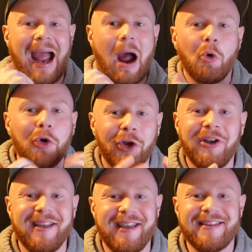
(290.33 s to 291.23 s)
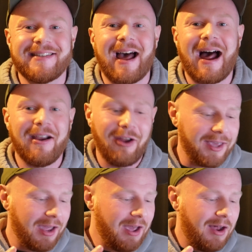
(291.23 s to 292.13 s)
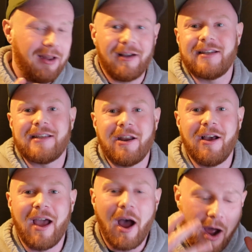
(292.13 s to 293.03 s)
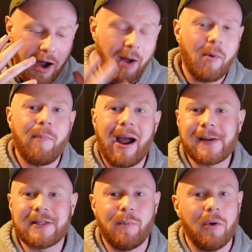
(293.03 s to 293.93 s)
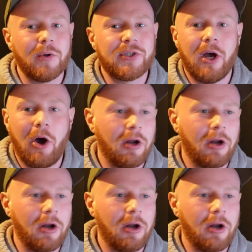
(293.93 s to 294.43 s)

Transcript: How good is that? Like I said earlier, I'm a Bath supporter.